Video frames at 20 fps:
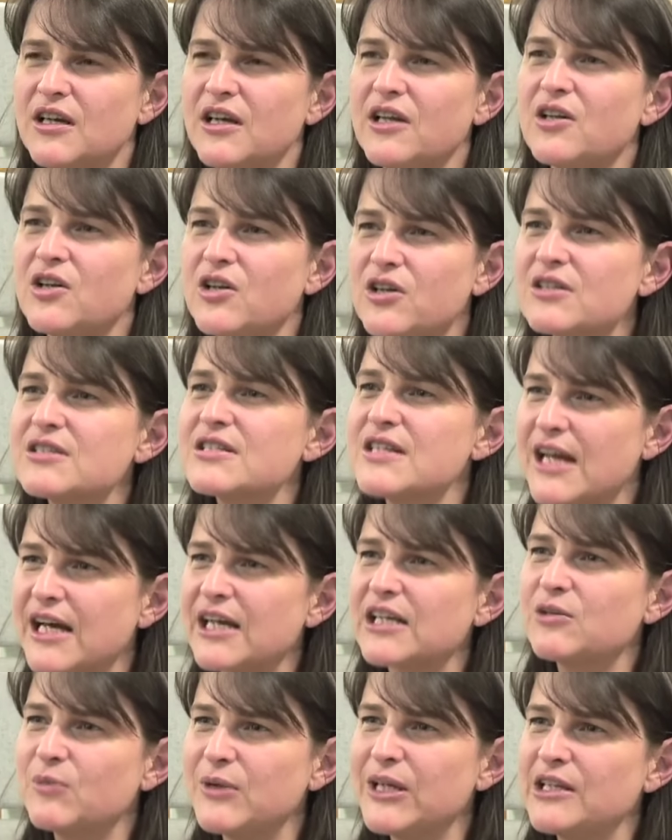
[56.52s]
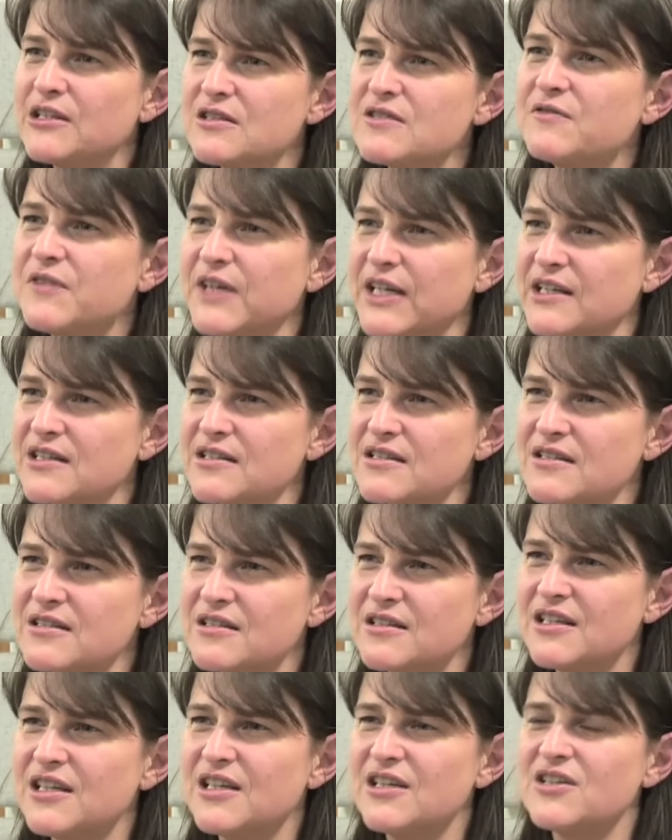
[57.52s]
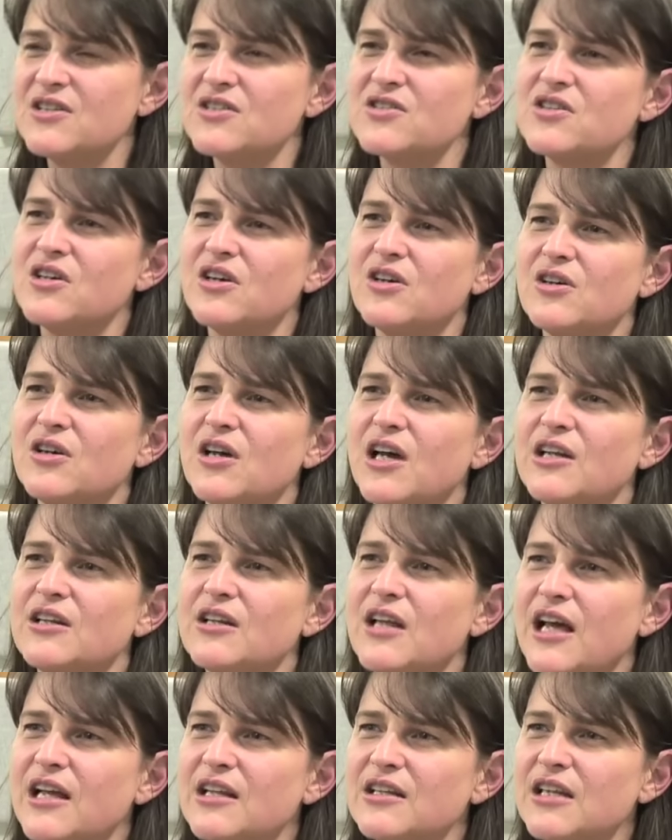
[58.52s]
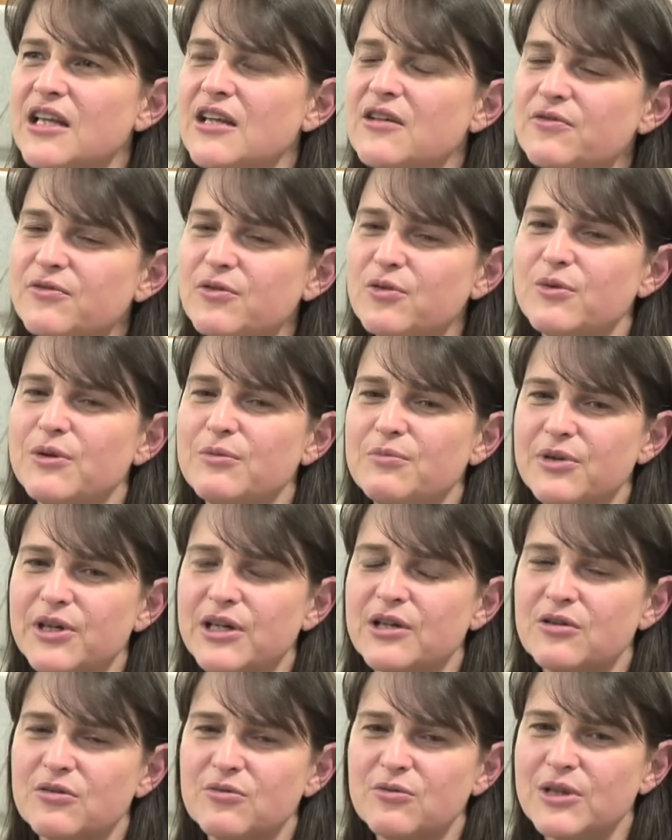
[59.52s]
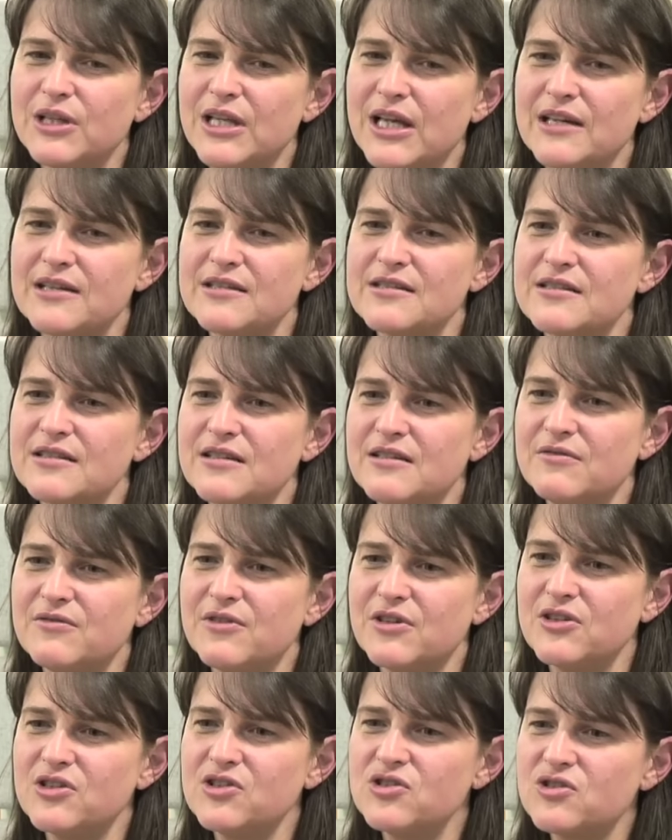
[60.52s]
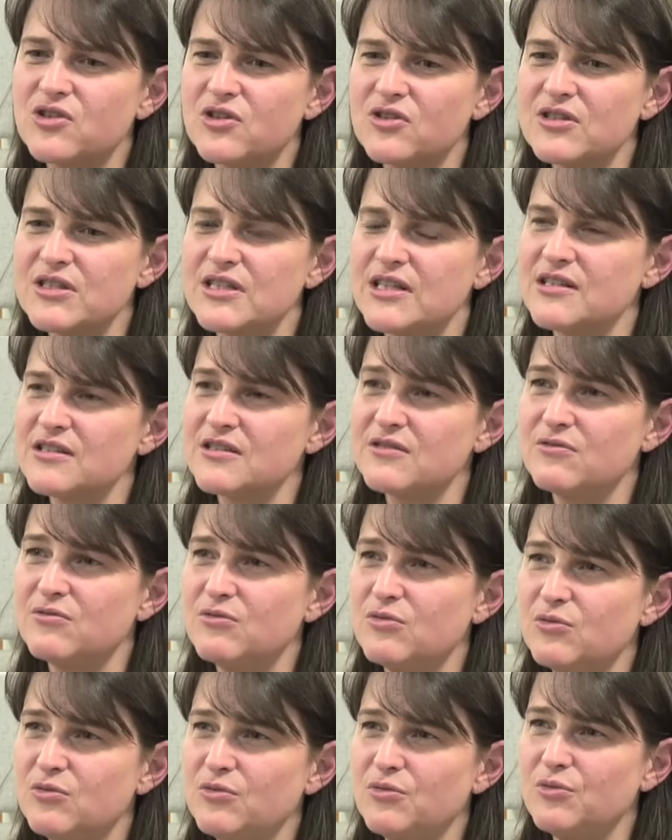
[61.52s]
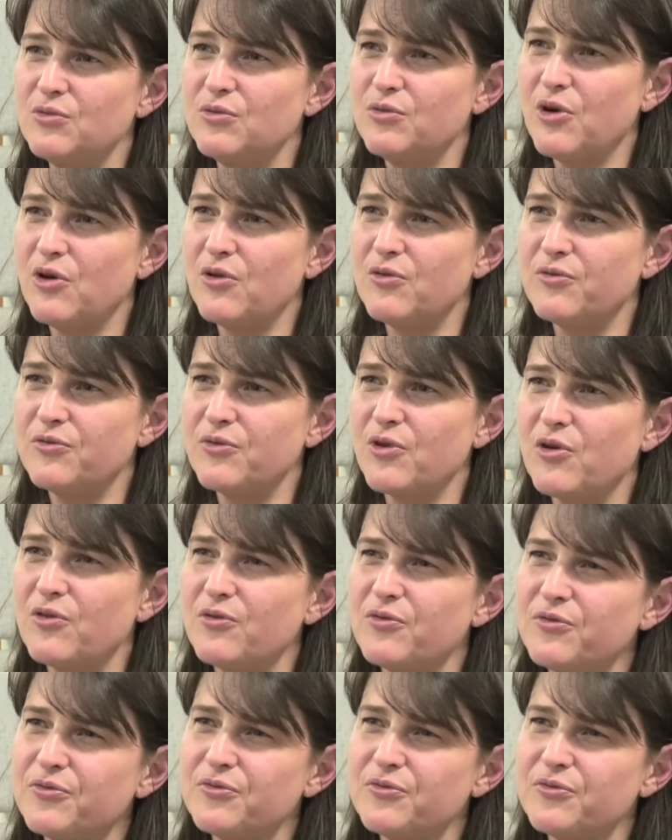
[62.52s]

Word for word: it looks like when it's fixed. So, and, and therefore we bring with us a very strong sense of, of, of